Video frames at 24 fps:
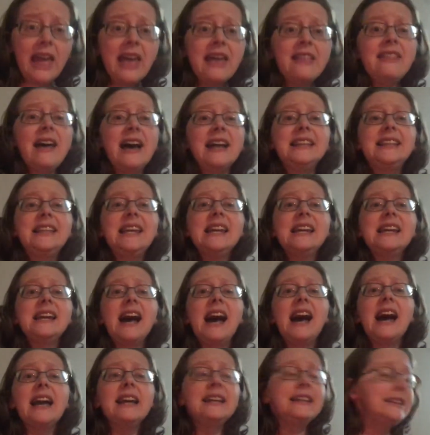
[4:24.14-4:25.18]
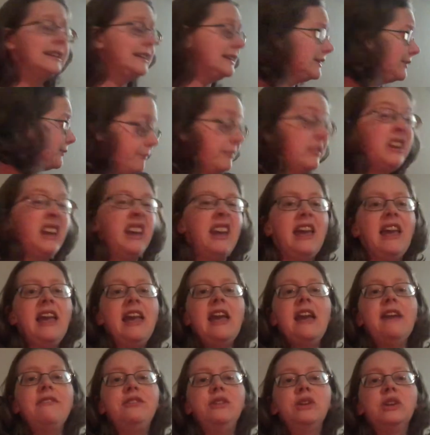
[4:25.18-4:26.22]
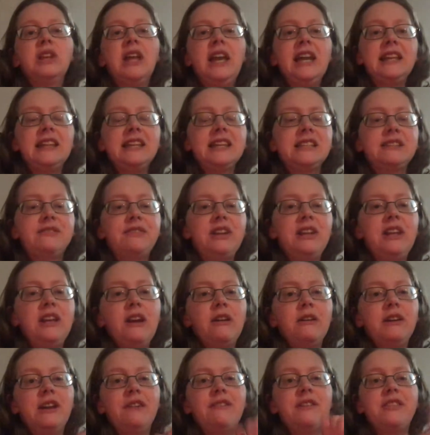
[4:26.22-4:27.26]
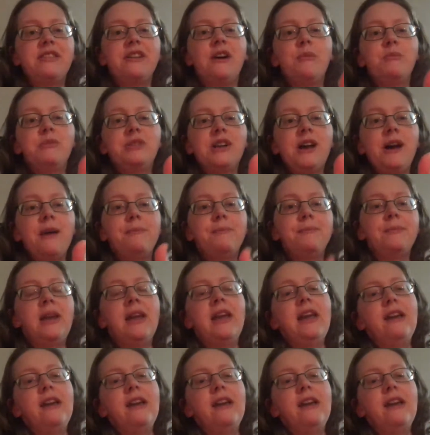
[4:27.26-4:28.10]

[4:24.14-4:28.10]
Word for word: that's it guys. If you like this video, give a thumbs up.